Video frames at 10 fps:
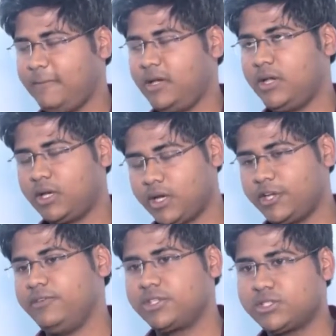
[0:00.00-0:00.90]
regarding
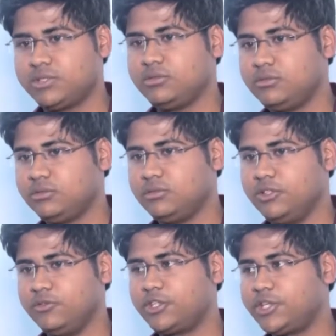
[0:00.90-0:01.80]
current affairs.
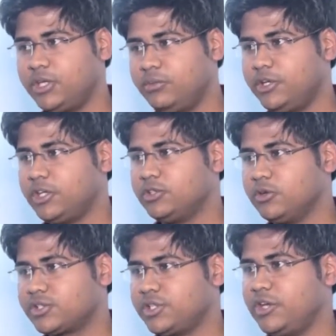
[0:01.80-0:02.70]
If you keep reading
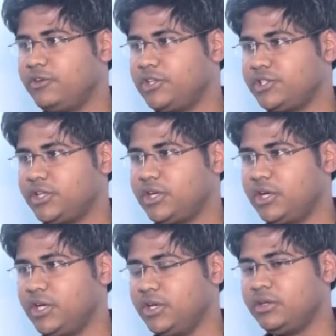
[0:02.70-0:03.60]
those in every
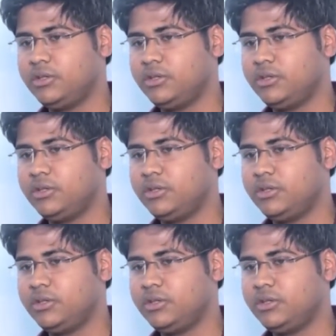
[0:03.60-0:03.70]
single day,